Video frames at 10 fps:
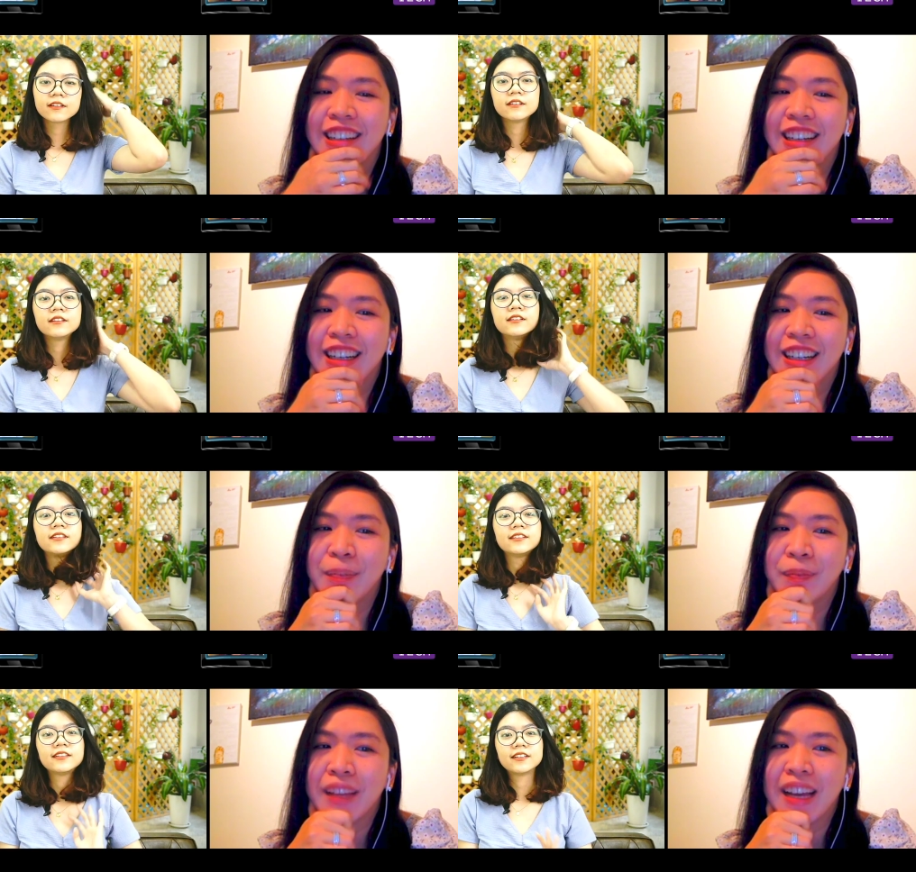
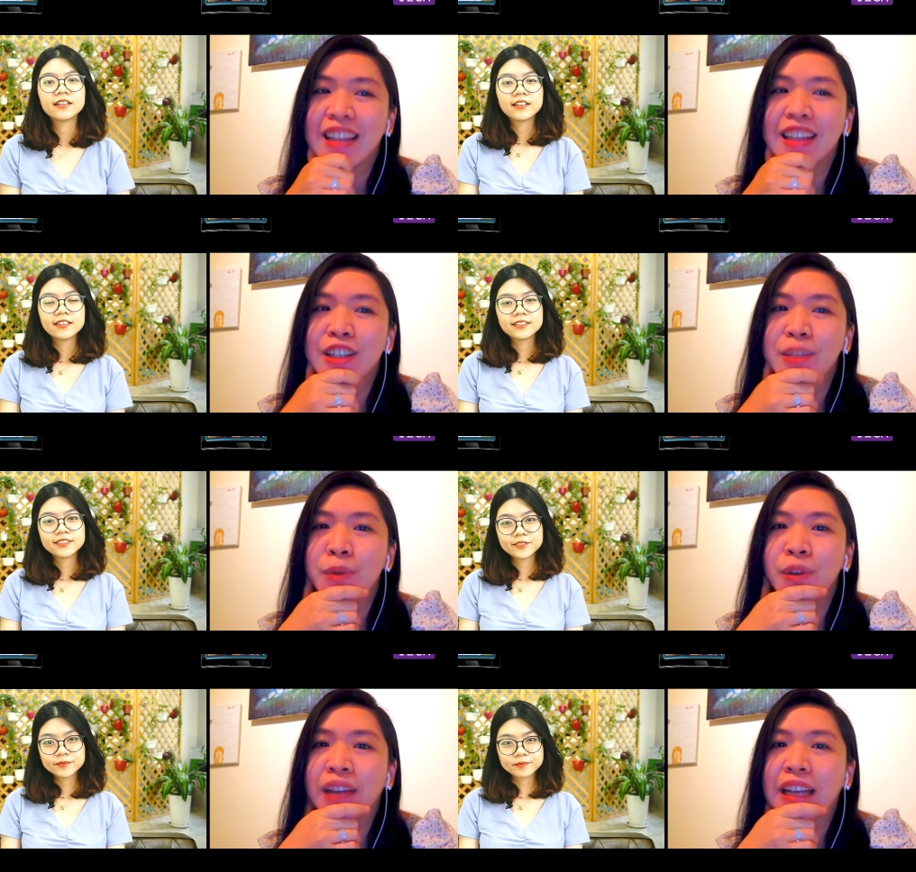Speaker 1: Um, I think it's
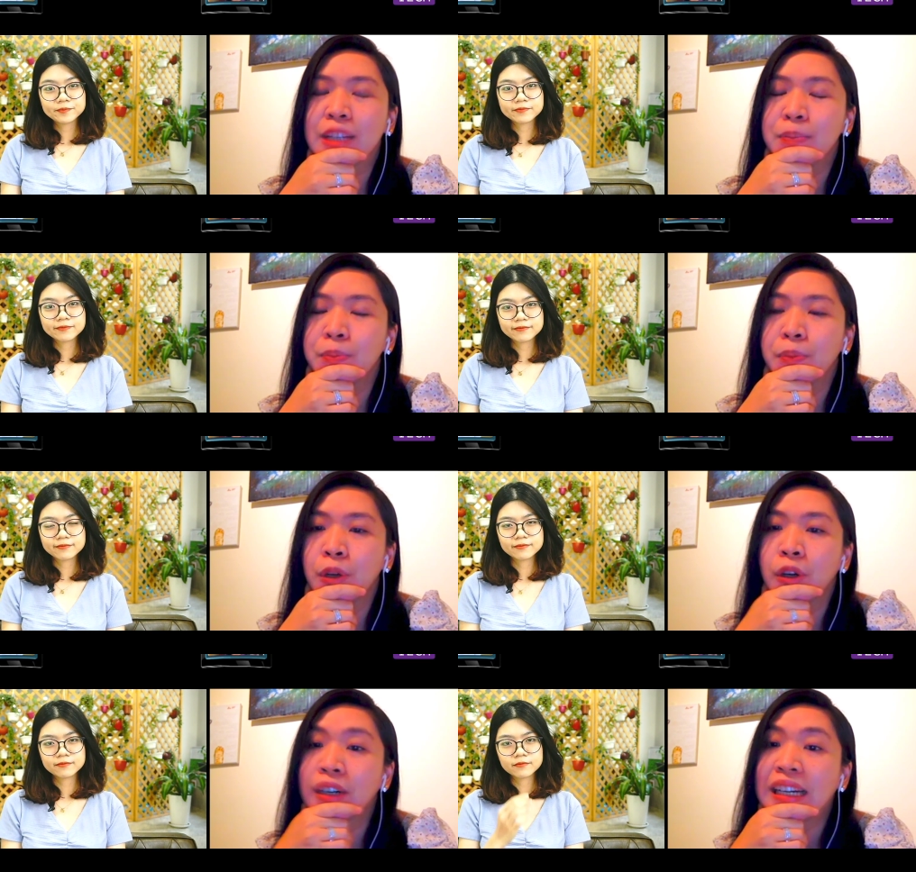more like
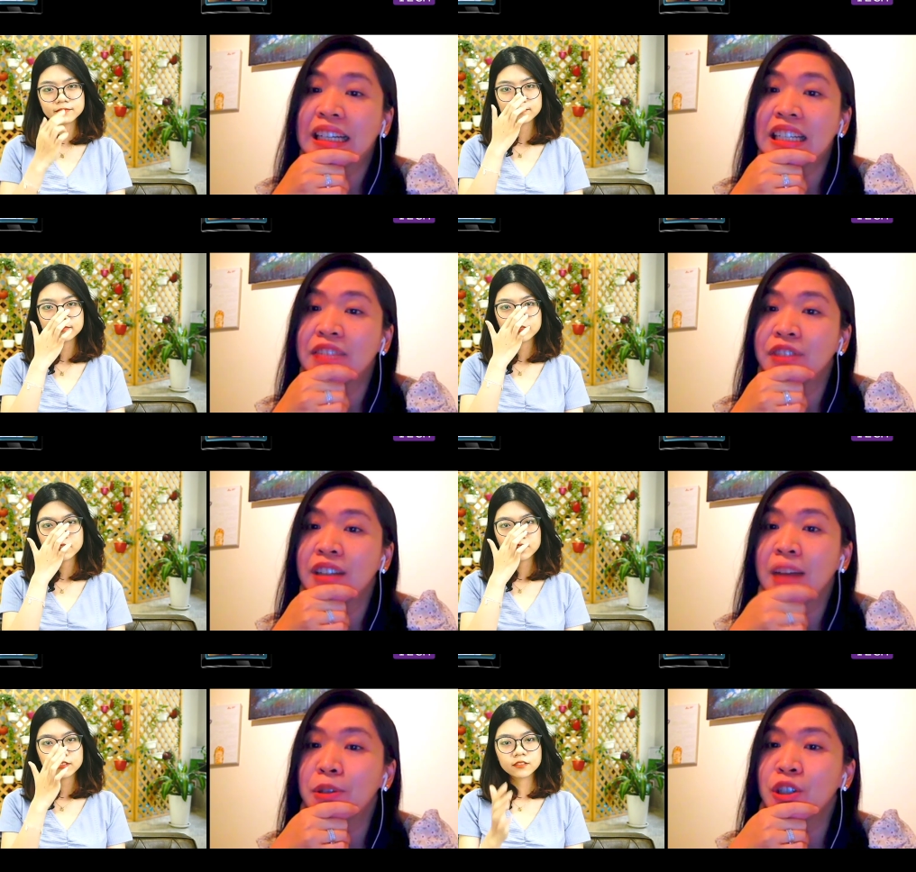exploring different
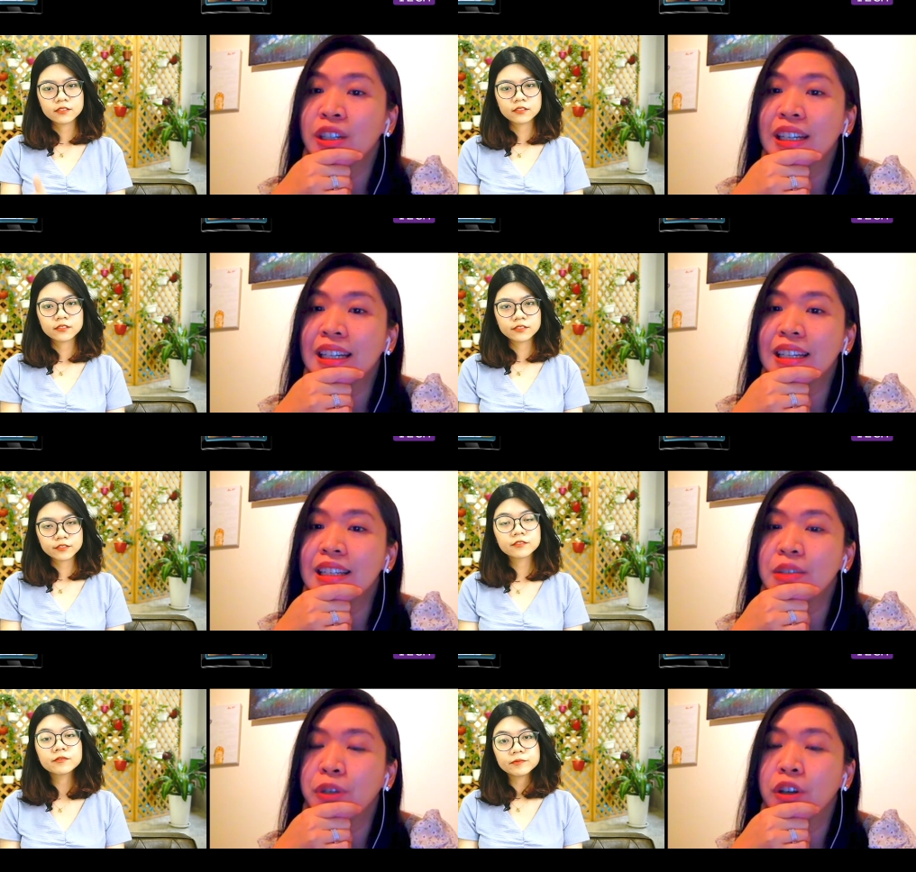opportunities
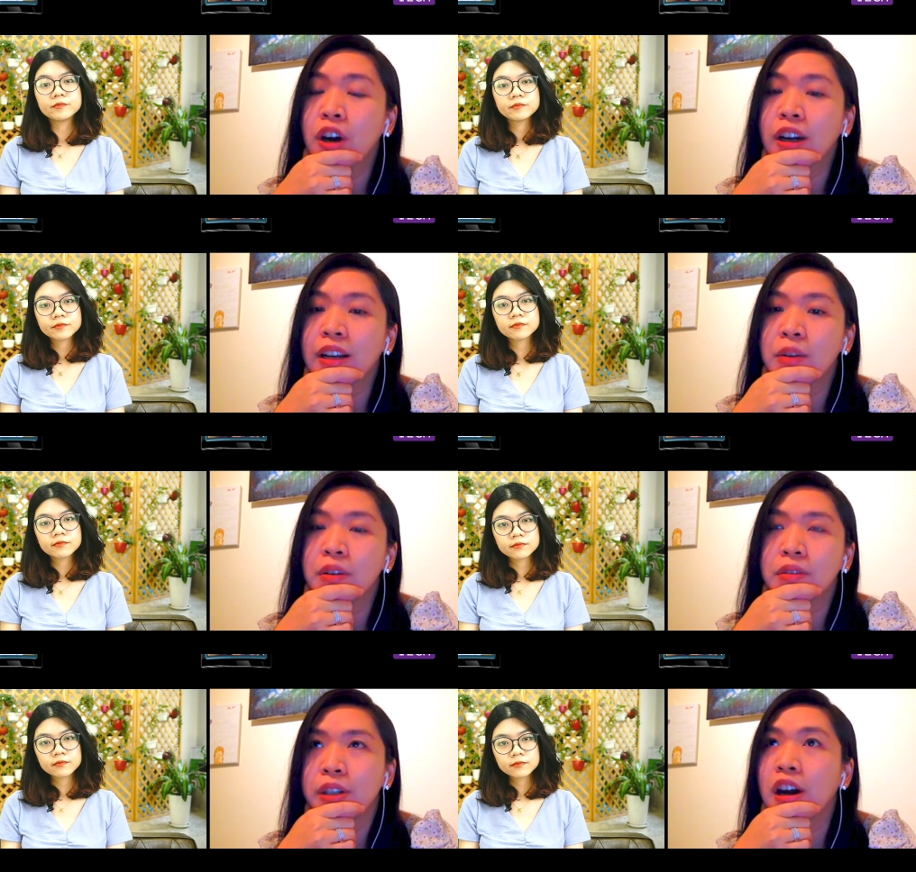mm-hmm. regarding
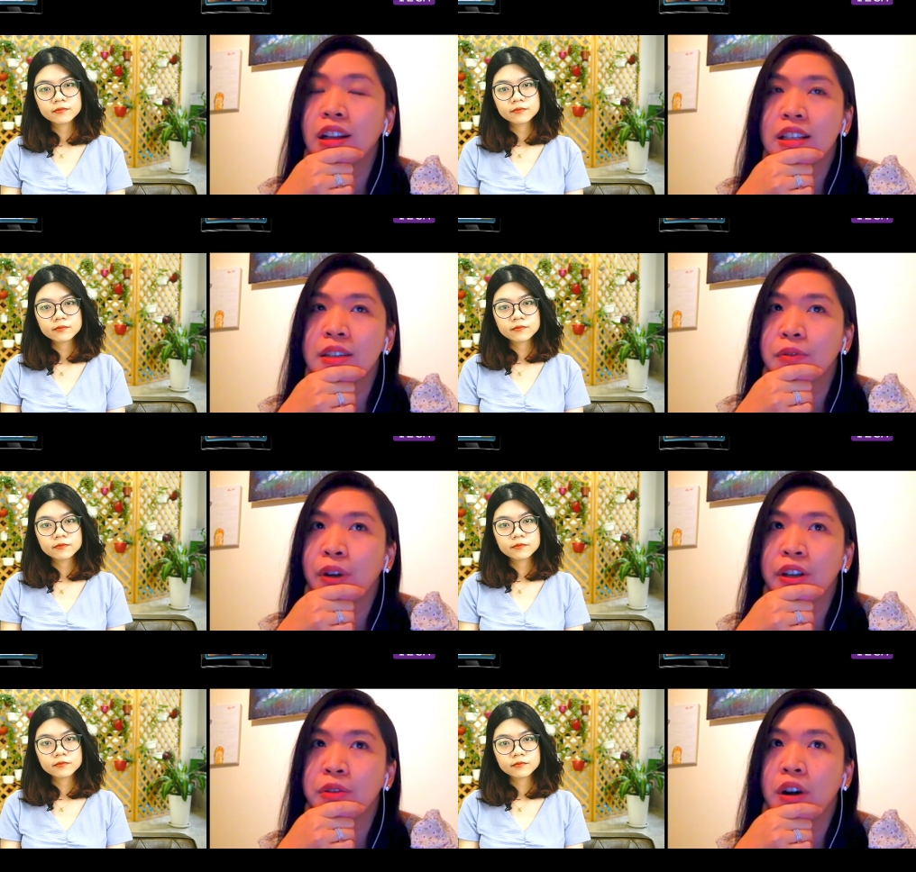regardless of
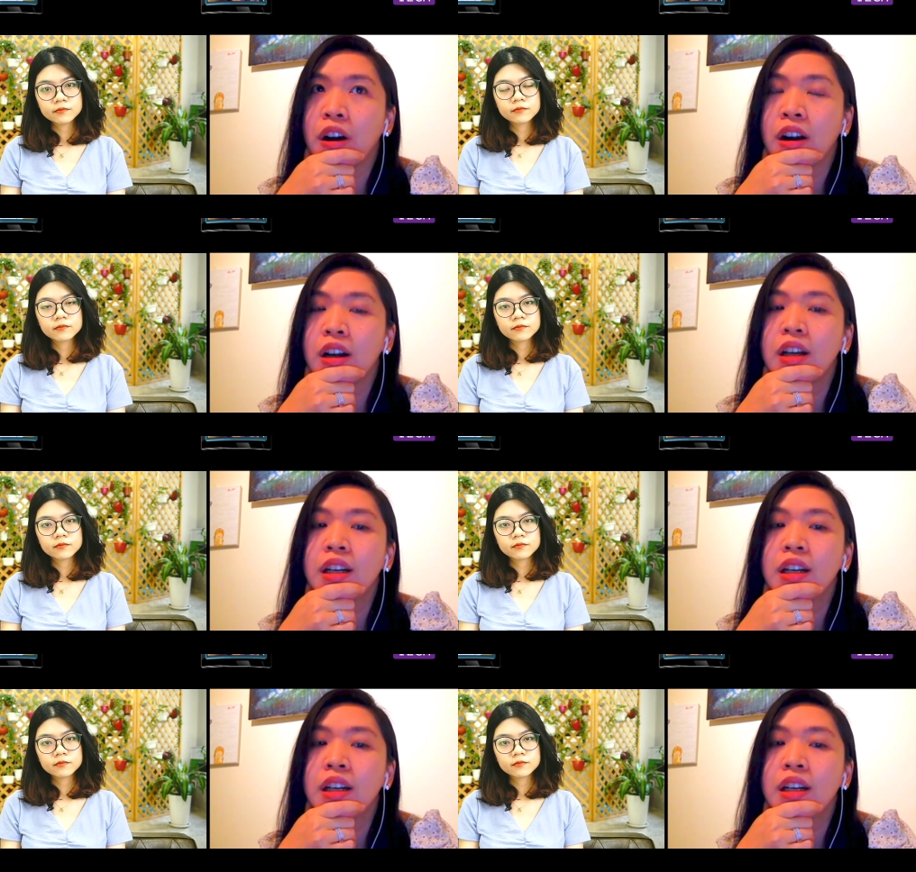where you are,